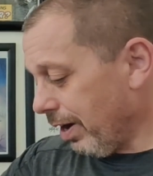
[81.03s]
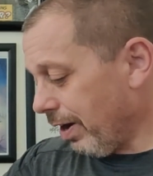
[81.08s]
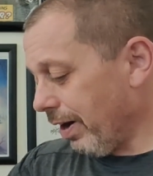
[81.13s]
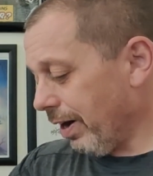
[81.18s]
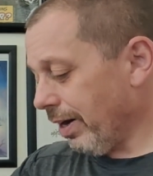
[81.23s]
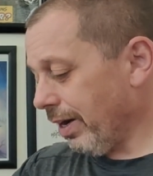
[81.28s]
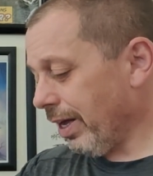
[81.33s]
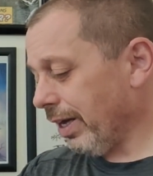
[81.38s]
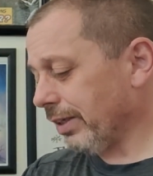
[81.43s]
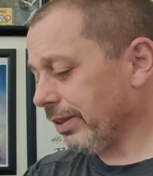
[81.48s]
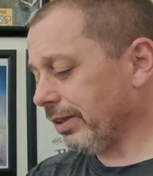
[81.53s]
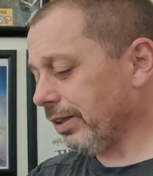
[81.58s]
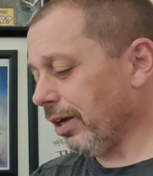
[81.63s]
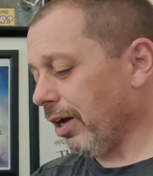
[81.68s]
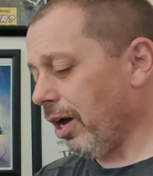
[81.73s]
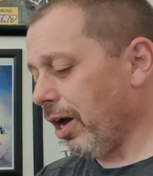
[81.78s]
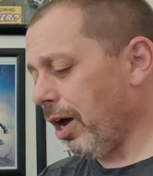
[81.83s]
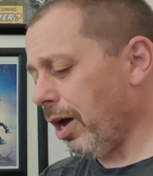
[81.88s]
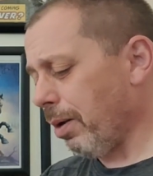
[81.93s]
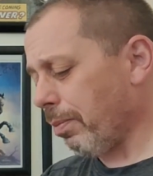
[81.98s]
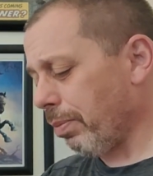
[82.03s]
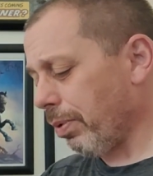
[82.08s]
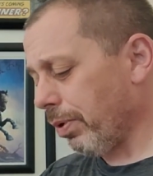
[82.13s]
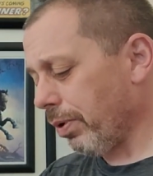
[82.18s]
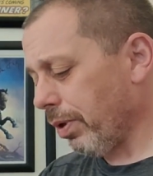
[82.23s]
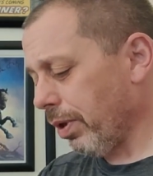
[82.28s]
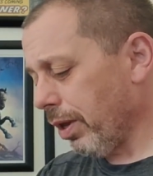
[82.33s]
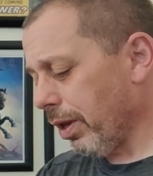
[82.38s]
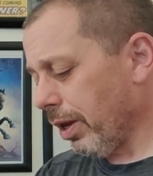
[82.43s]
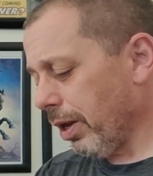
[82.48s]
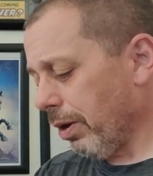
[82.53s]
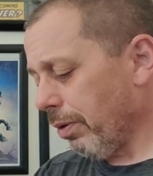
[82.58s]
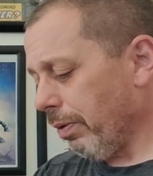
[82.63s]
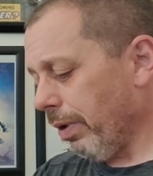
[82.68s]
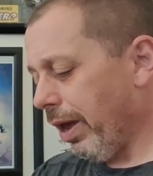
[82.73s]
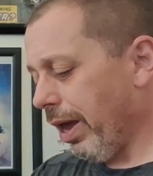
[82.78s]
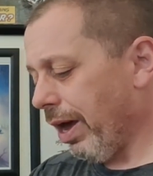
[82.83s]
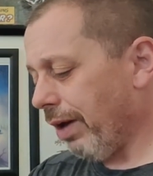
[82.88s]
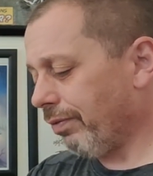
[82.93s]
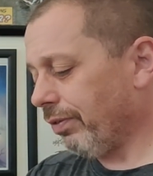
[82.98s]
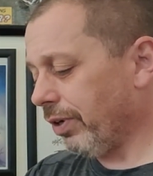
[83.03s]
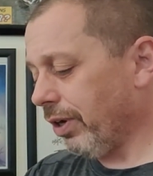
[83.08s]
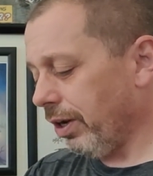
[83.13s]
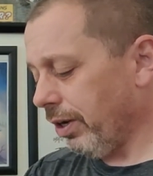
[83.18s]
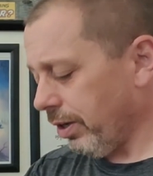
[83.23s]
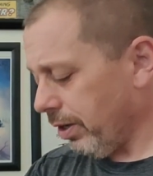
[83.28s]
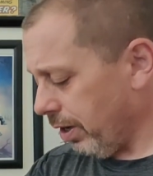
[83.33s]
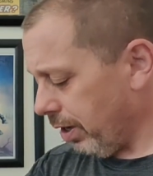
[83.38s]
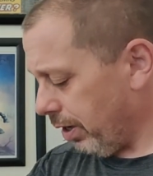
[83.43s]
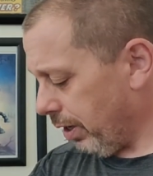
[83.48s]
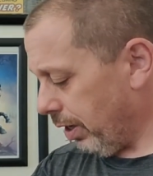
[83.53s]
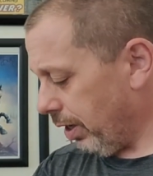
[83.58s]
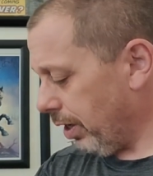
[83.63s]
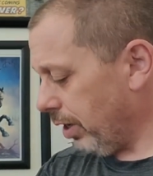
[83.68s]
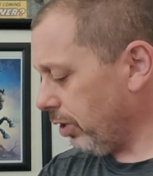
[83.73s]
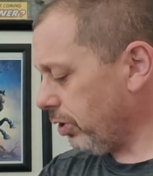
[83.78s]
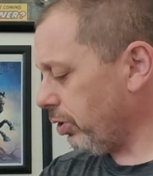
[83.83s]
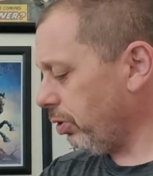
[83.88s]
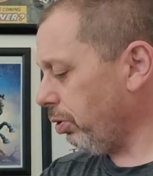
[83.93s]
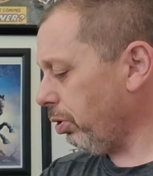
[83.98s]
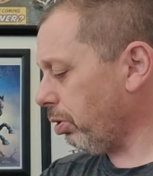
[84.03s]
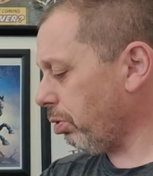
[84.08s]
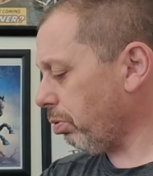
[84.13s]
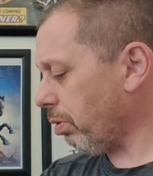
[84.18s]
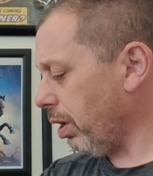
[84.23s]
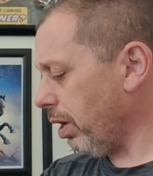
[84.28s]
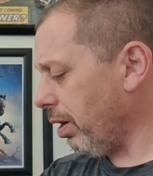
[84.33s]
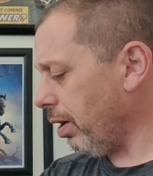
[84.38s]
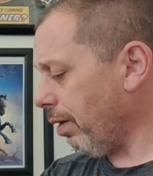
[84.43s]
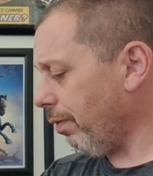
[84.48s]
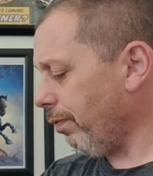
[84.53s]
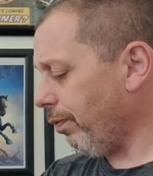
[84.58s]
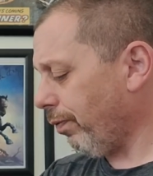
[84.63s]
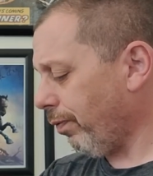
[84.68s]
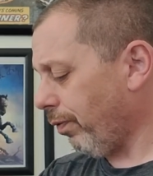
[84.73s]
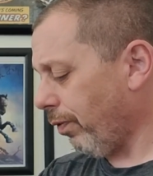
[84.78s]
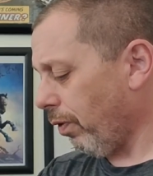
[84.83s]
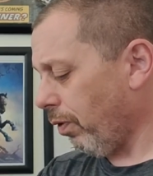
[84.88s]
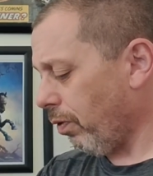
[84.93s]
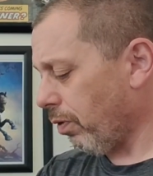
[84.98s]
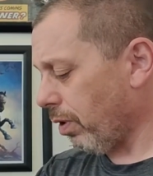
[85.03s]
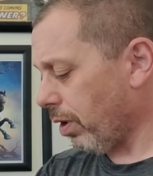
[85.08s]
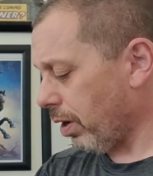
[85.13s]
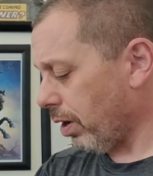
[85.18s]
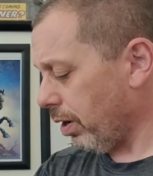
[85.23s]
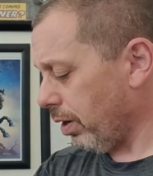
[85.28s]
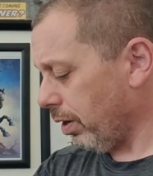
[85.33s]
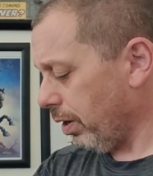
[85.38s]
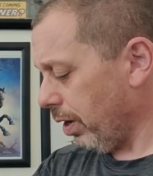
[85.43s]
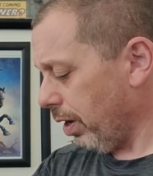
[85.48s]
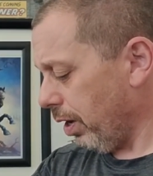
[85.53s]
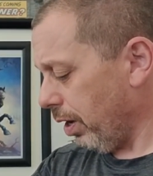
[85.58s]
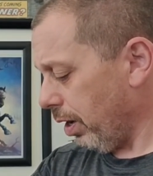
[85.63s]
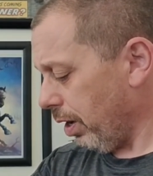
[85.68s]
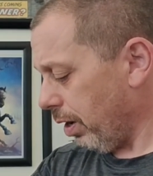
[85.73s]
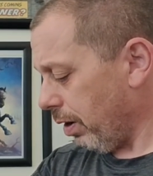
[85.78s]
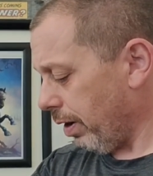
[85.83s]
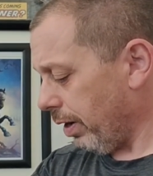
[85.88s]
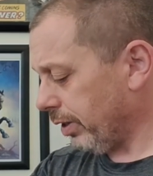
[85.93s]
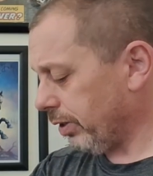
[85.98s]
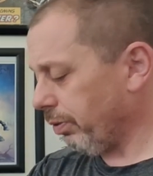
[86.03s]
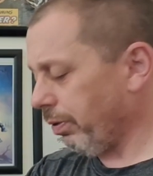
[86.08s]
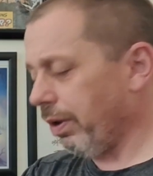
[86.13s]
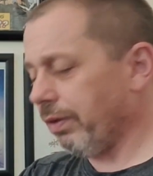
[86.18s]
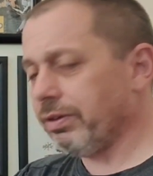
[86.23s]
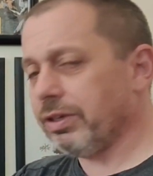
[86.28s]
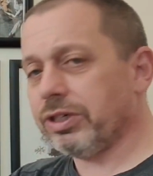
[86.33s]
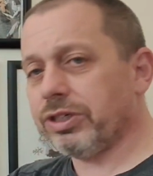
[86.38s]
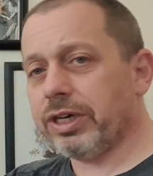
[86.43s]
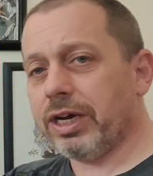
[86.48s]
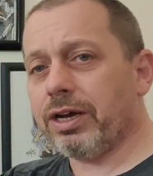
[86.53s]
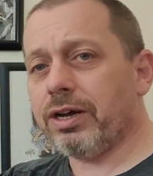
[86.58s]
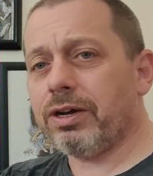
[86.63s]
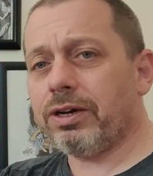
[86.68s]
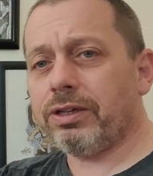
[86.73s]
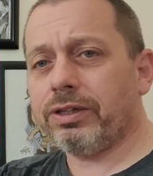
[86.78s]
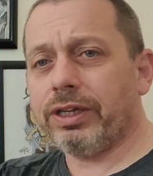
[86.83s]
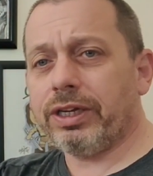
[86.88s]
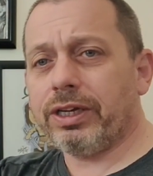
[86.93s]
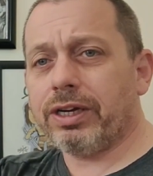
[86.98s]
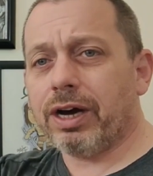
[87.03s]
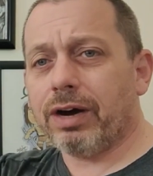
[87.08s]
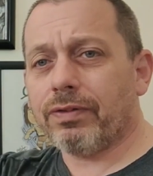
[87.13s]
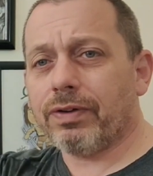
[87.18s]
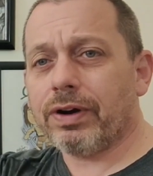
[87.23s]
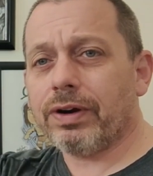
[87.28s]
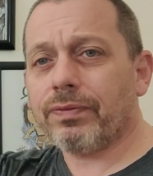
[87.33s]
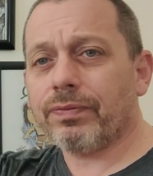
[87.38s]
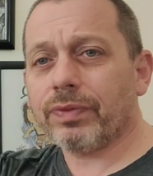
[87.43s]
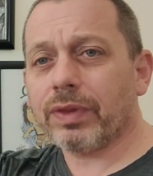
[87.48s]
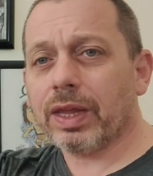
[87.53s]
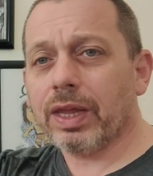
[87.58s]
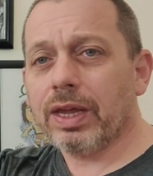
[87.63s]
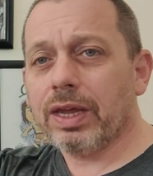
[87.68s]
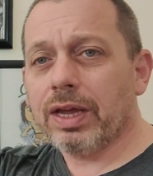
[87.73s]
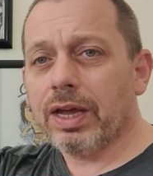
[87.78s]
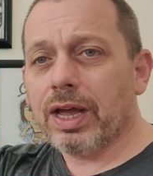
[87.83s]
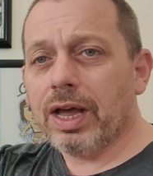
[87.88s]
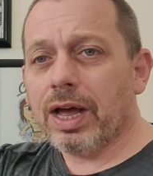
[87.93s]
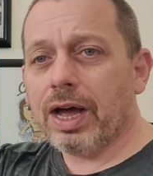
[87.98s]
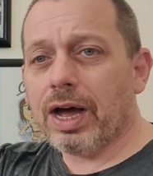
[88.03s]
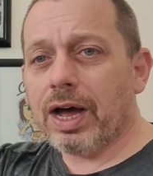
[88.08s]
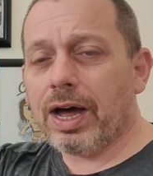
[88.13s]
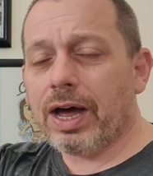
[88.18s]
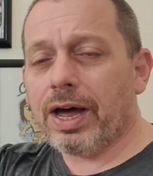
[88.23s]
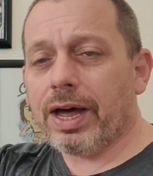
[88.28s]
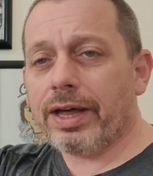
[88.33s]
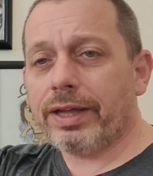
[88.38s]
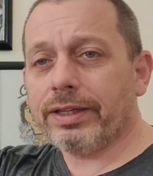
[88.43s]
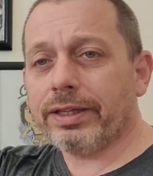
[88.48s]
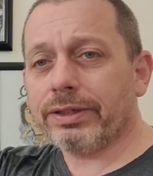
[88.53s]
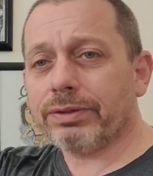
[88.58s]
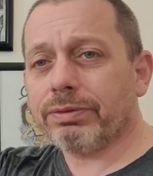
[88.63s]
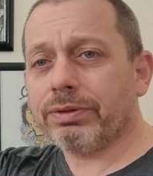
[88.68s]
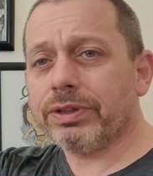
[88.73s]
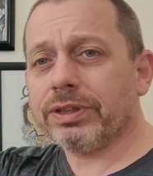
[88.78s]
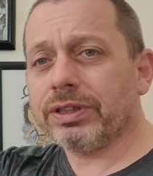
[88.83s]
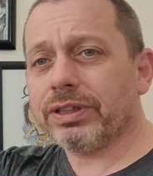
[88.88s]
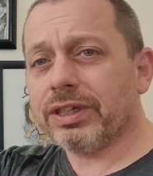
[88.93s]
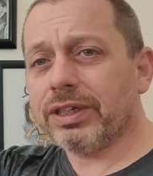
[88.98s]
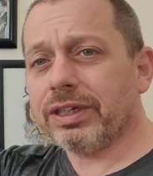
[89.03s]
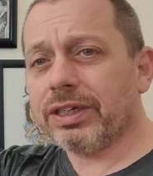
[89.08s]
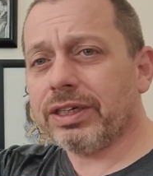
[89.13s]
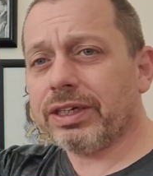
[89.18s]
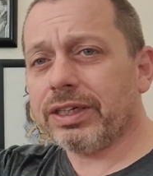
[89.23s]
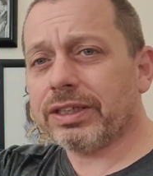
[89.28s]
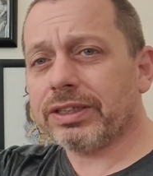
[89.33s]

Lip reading: Alright, next up, we have Gun Honey, issue 3 of 4. Alright, so we have the Jae Hung Lee cover. This one's good.